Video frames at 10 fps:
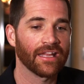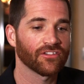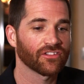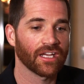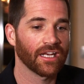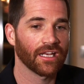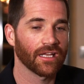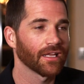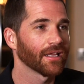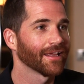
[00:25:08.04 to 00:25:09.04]
end scene. Is it a good
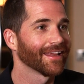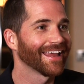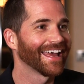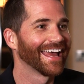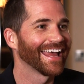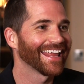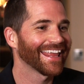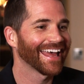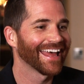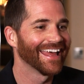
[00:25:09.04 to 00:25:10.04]
scene? Yeah.
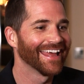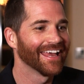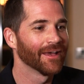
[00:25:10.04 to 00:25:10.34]
It